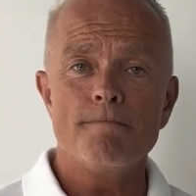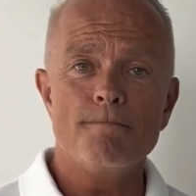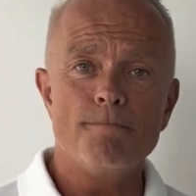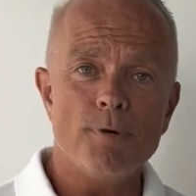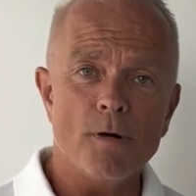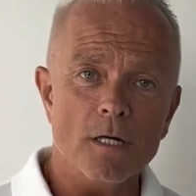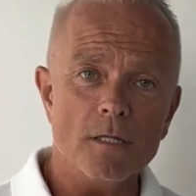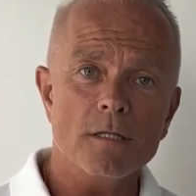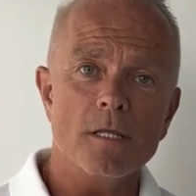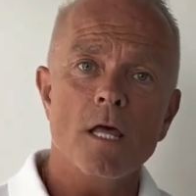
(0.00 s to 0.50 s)

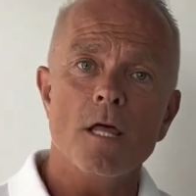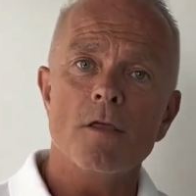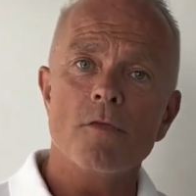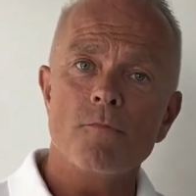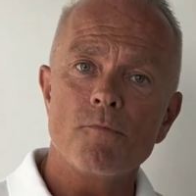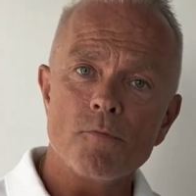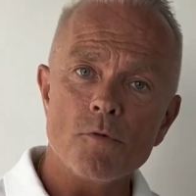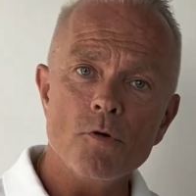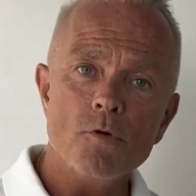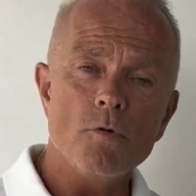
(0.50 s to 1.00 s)
but
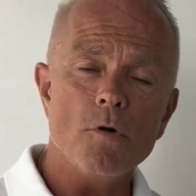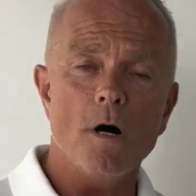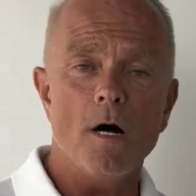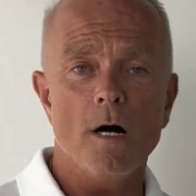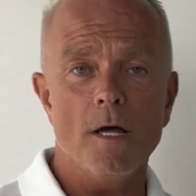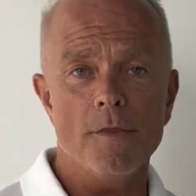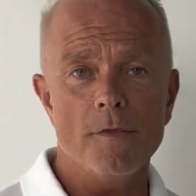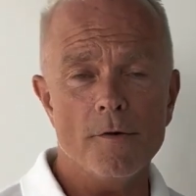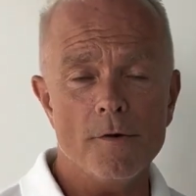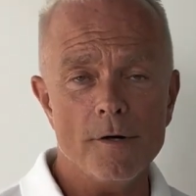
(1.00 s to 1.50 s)
through
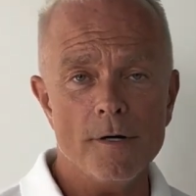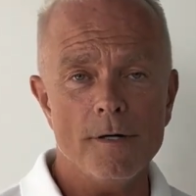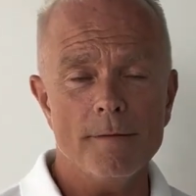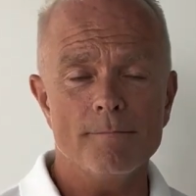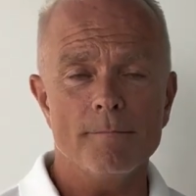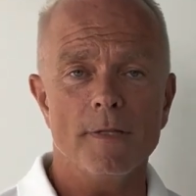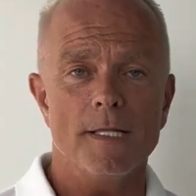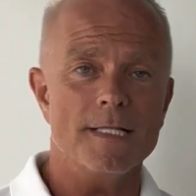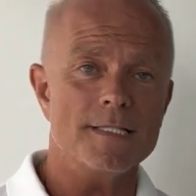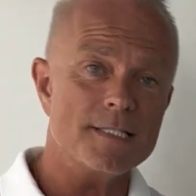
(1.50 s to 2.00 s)

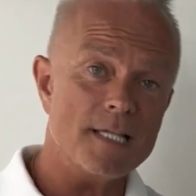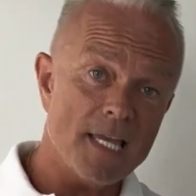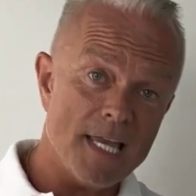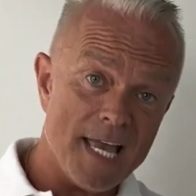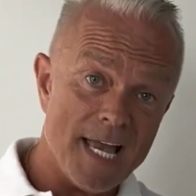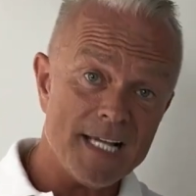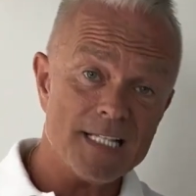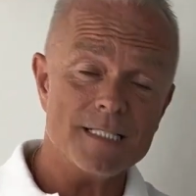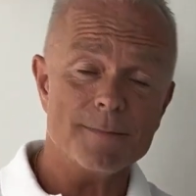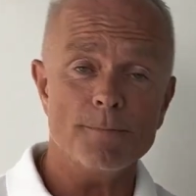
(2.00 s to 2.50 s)
other, let's say,
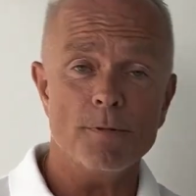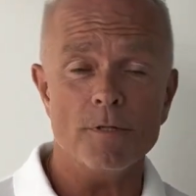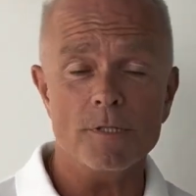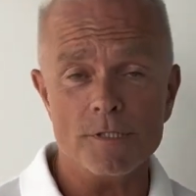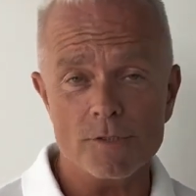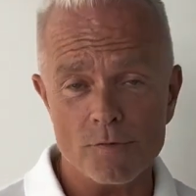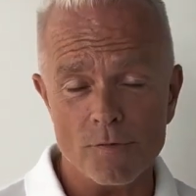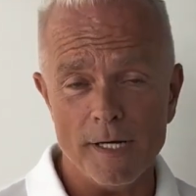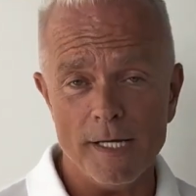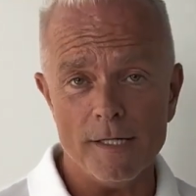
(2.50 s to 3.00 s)

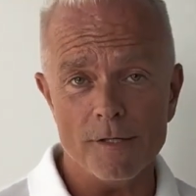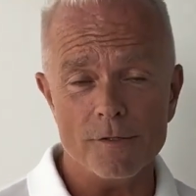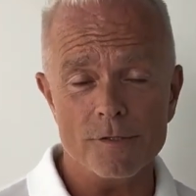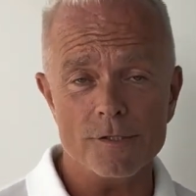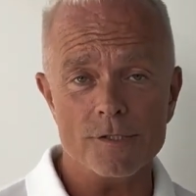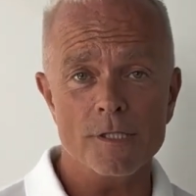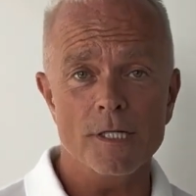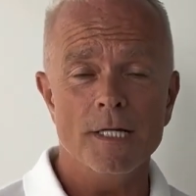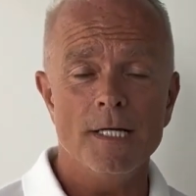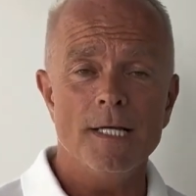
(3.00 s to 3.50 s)
expert
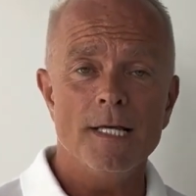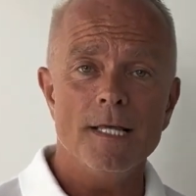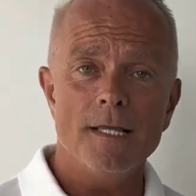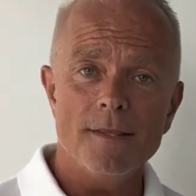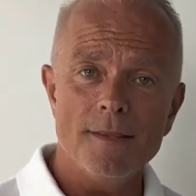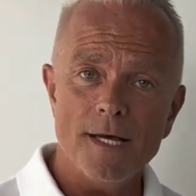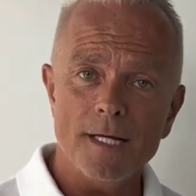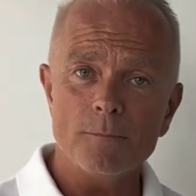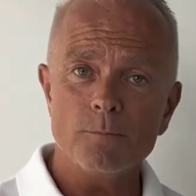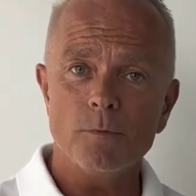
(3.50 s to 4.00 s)
traders
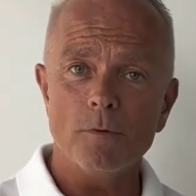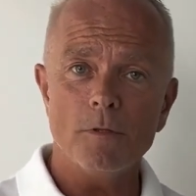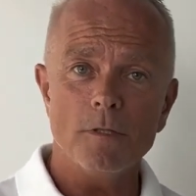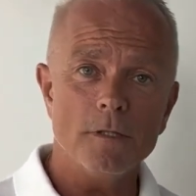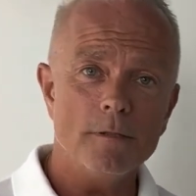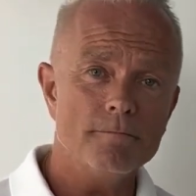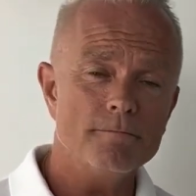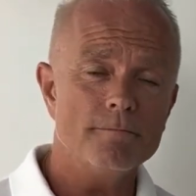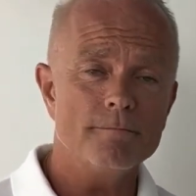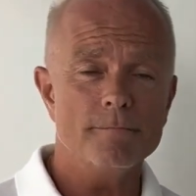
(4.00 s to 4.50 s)
that
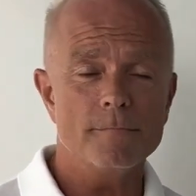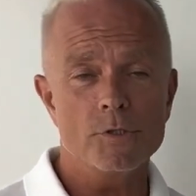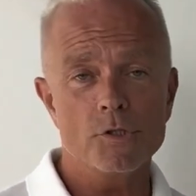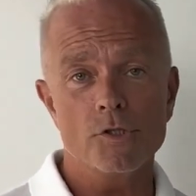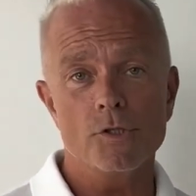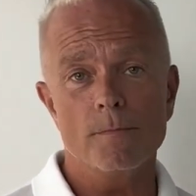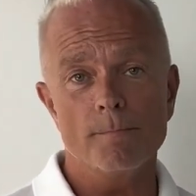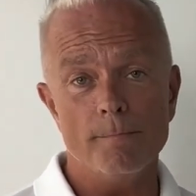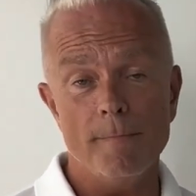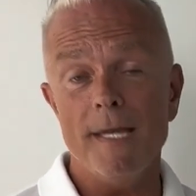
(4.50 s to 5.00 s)
will
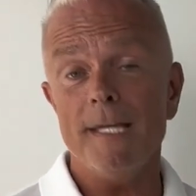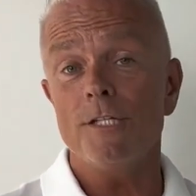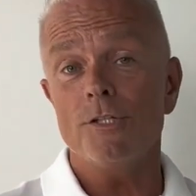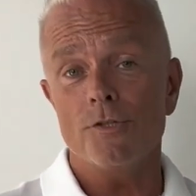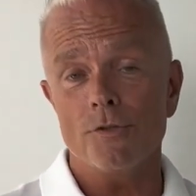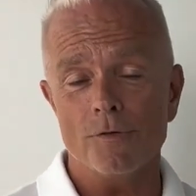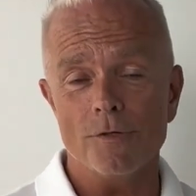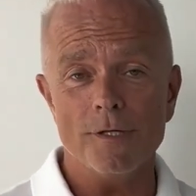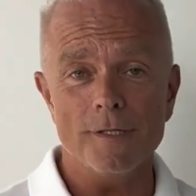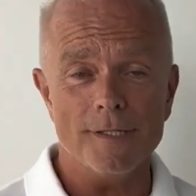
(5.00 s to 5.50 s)
make
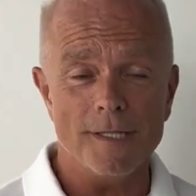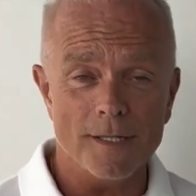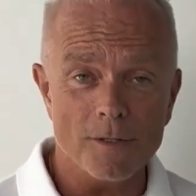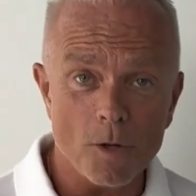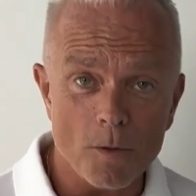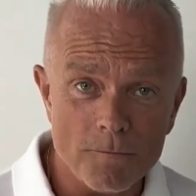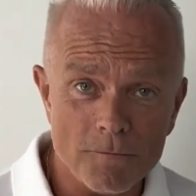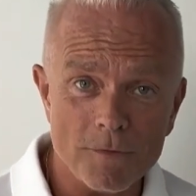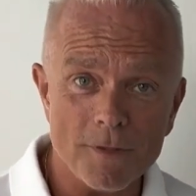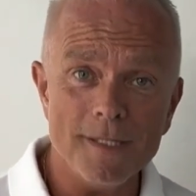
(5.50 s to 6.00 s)
sure that
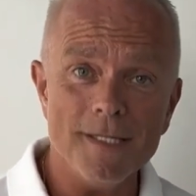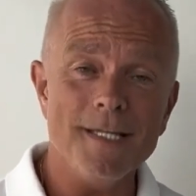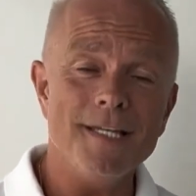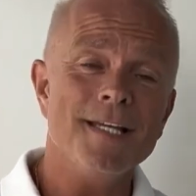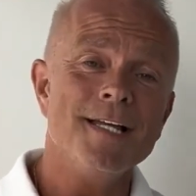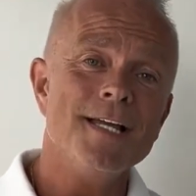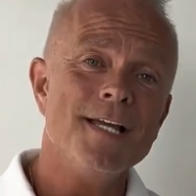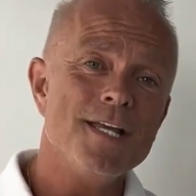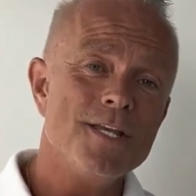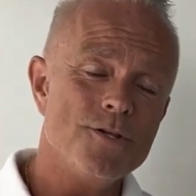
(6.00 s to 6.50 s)

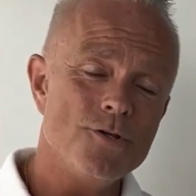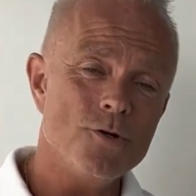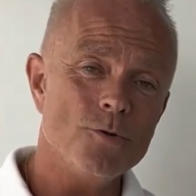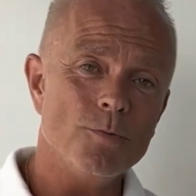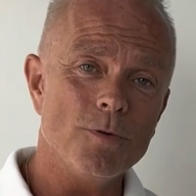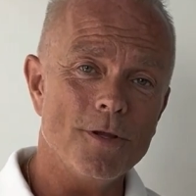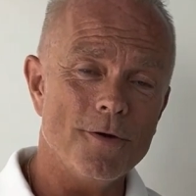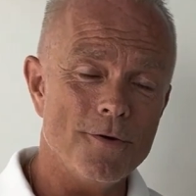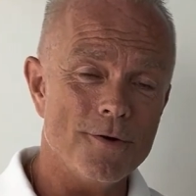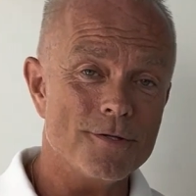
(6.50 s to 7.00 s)
hopefully you
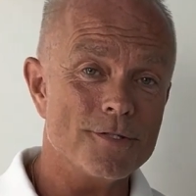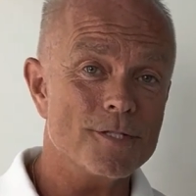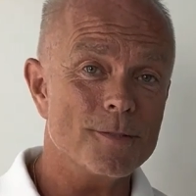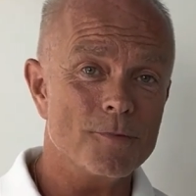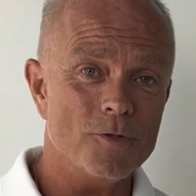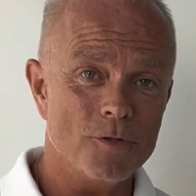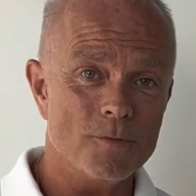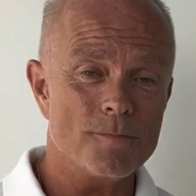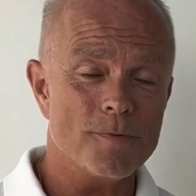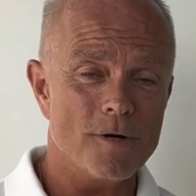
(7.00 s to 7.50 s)
will earn some
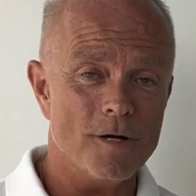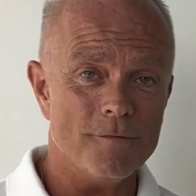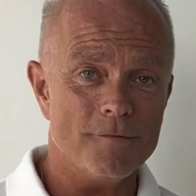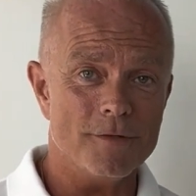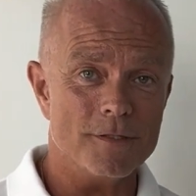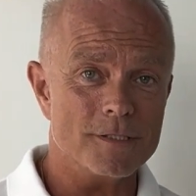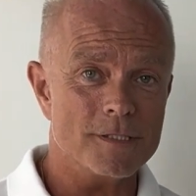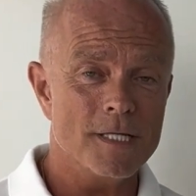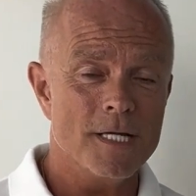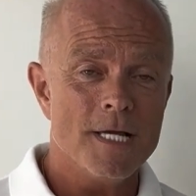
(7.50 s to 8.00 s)
good
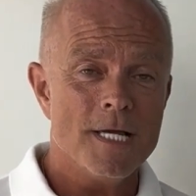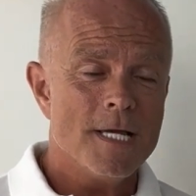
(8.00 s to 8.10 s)
profits.